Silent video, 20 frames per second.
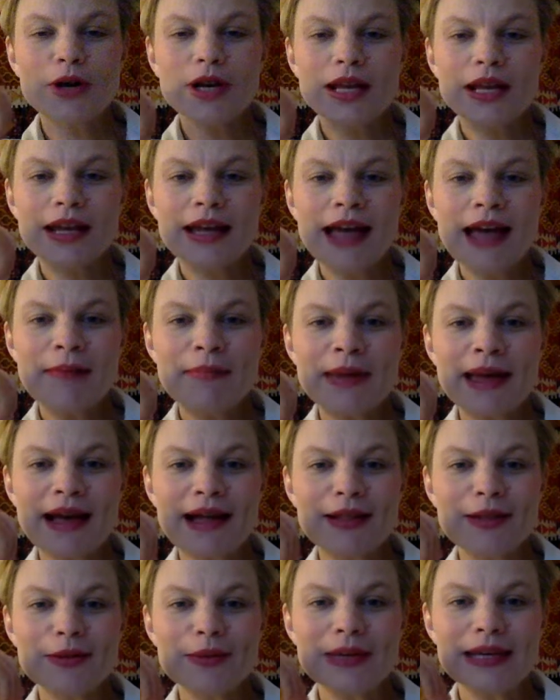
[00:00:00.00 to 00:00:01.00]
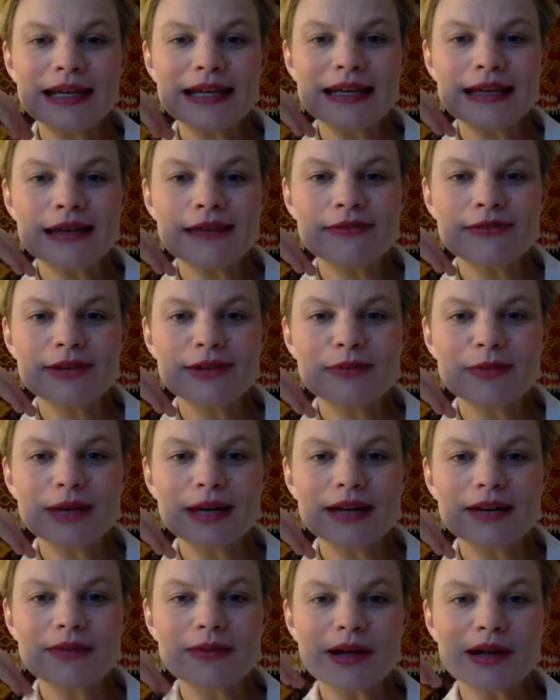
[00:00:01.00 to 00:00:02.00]
Happy Halloween,
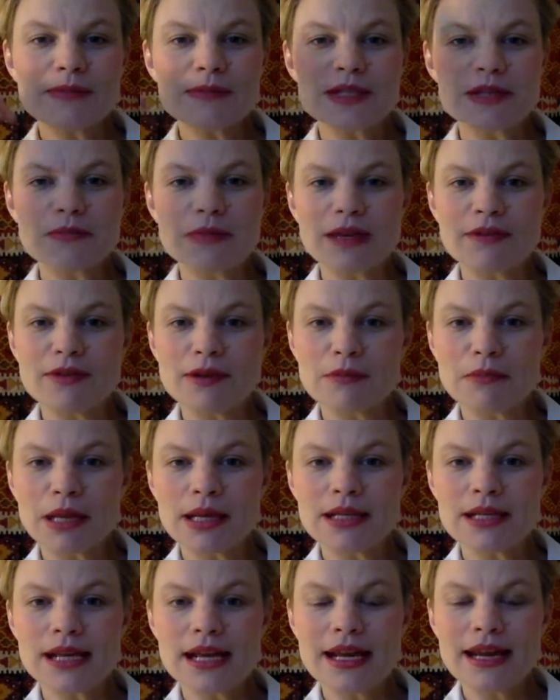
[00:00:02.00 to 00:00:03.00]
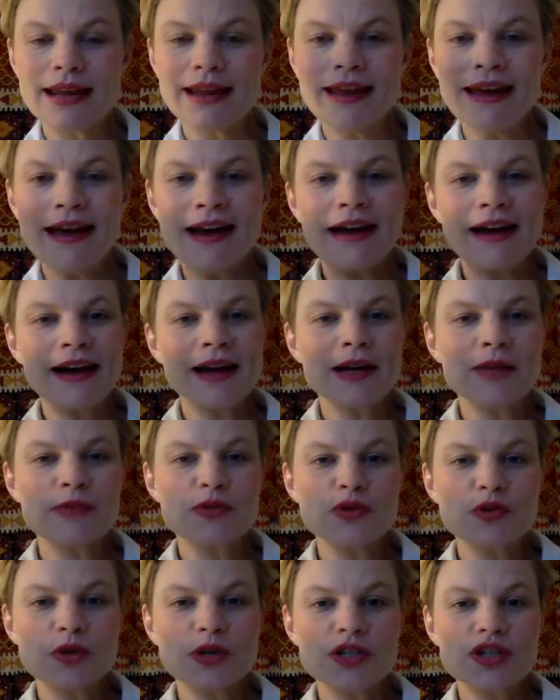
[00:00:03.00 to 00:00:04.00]
everyone. Welcome to Maven Monday. I am
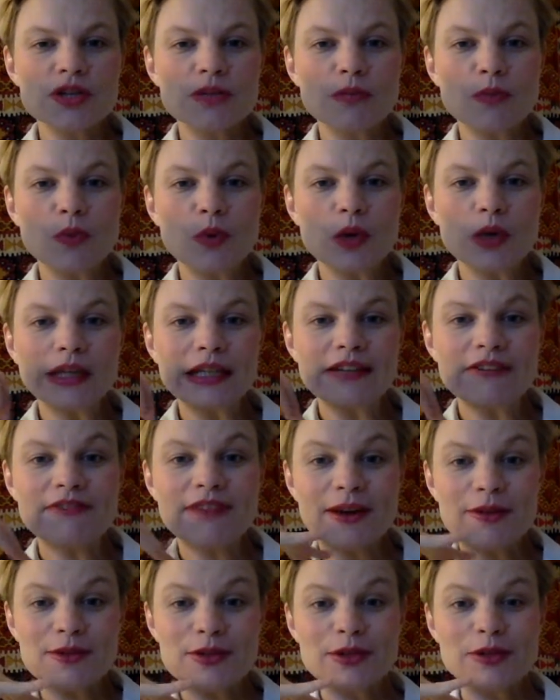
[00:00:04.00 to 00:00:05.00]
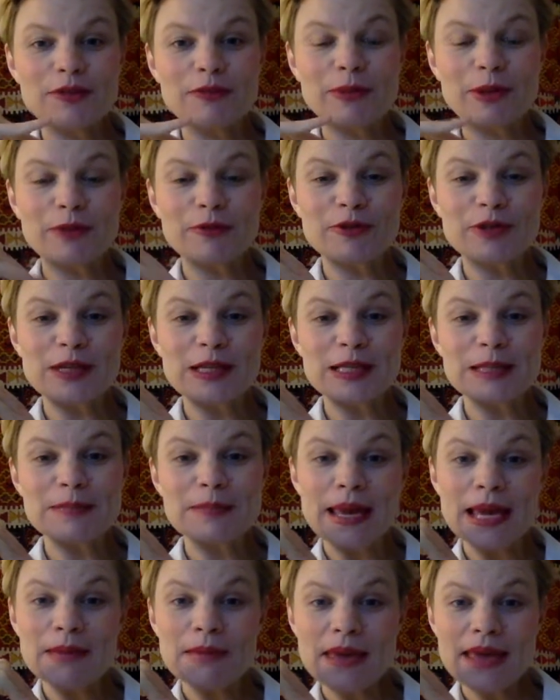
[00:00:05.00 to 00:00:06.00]
Georgia Morley, founder of Built for This
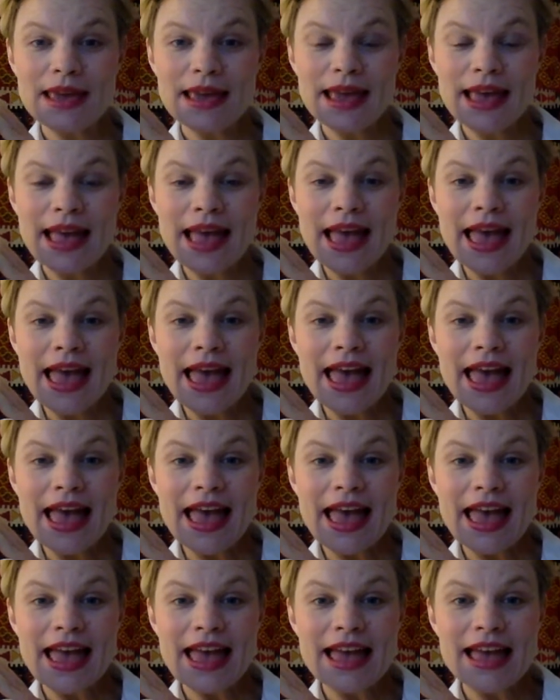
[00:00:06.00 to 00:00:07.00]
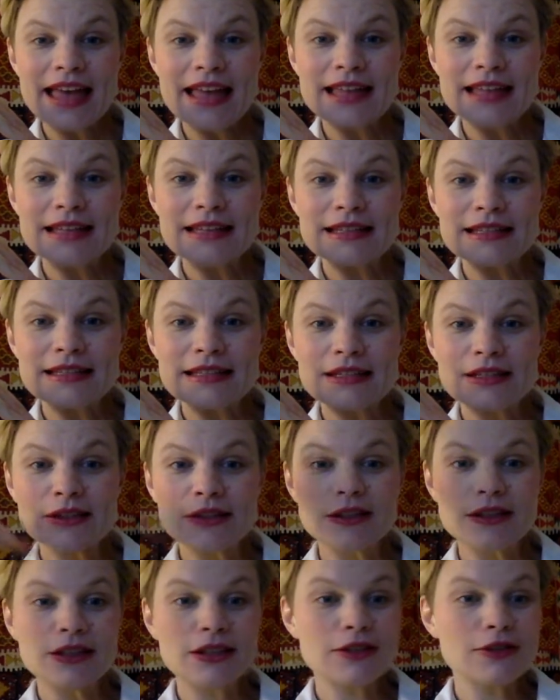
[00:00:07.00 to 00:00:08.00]
Baby, and
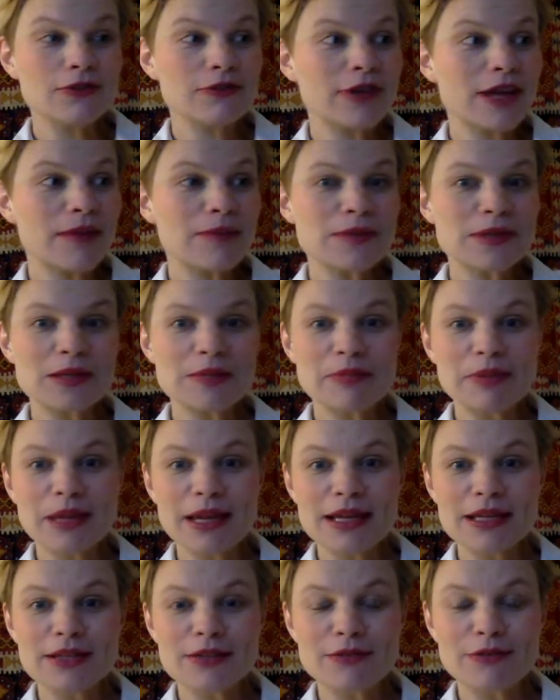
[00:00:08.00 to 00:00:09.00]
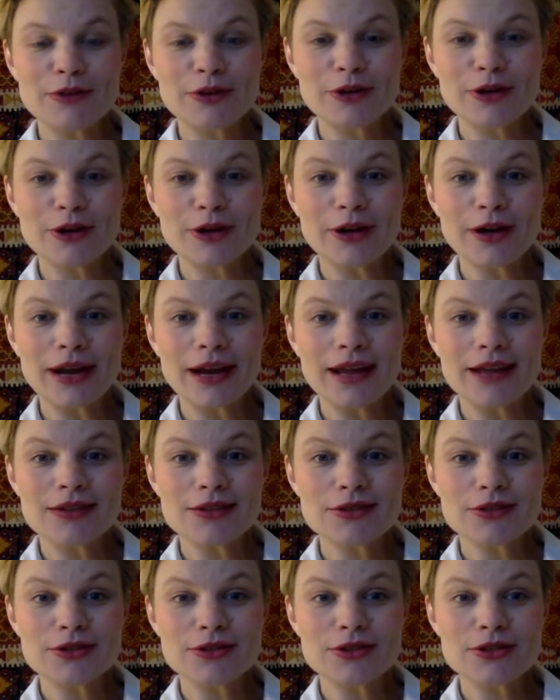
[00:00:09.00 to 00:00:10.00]
you've come to the place for
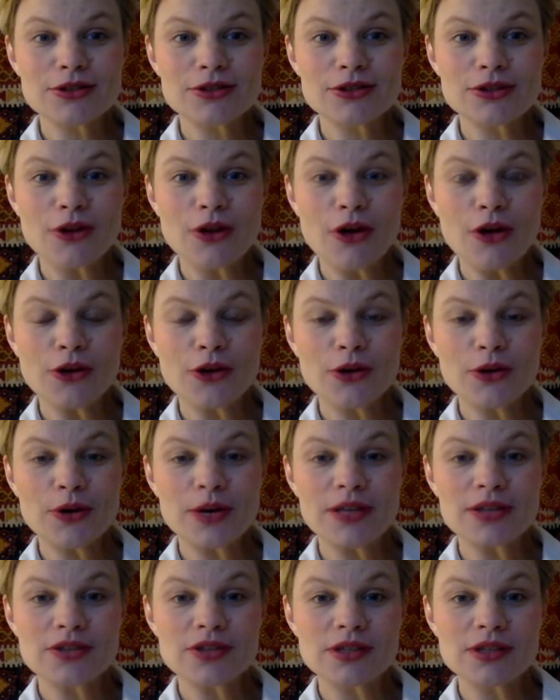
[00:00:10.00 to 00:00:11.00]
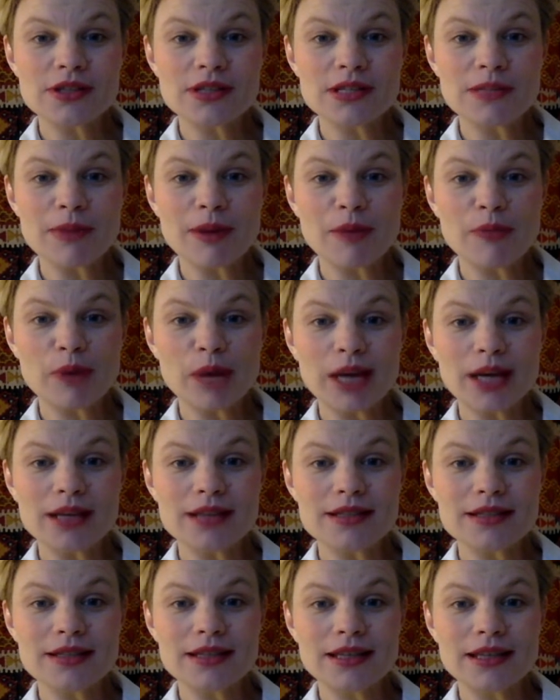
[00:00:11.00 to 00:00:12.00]
answers to all your questions about
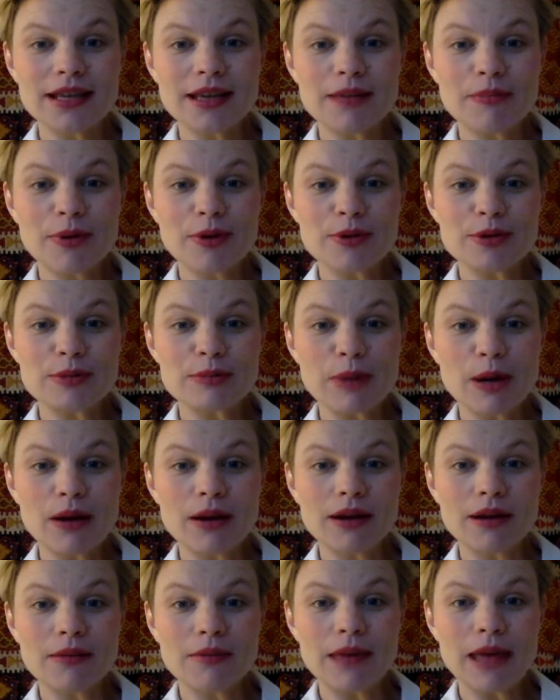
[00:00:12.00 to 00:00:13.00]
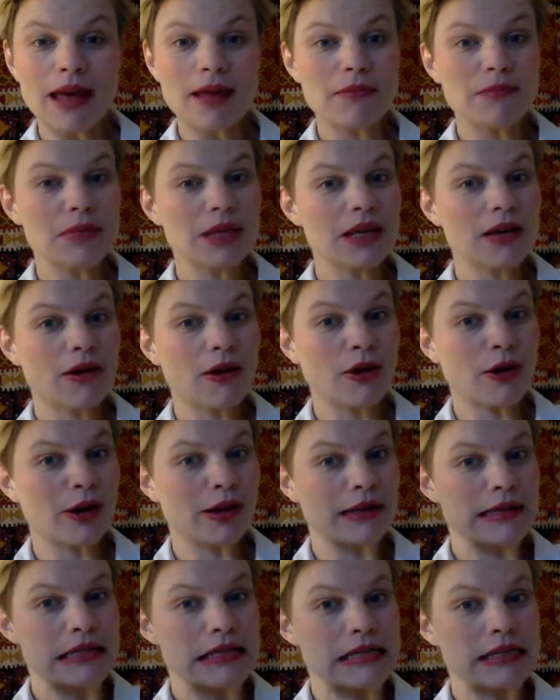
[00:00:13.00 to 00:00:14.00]
pregnancy, postpartum, and
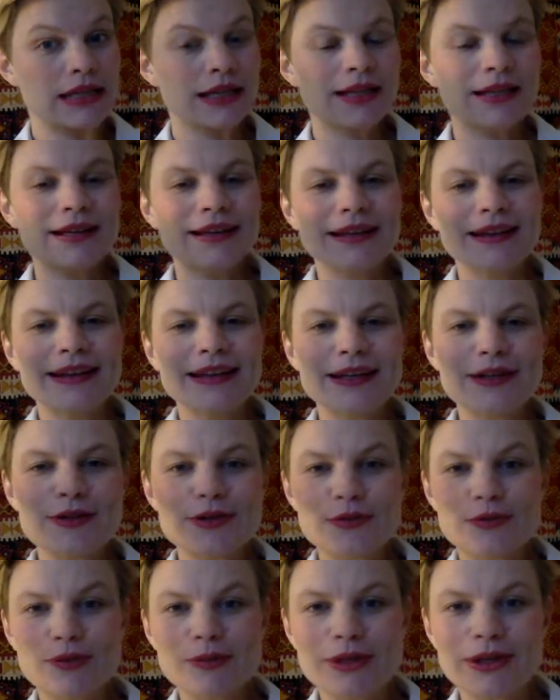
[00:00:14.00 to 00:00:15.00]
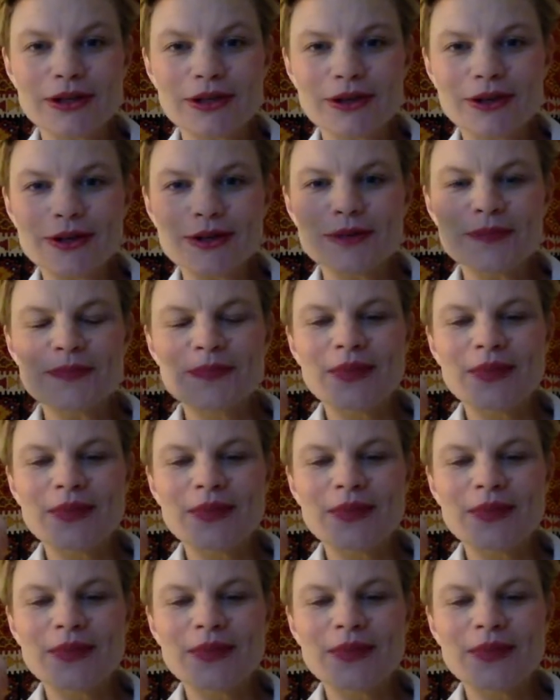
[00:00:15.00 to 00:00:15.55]
beyond into womanhood.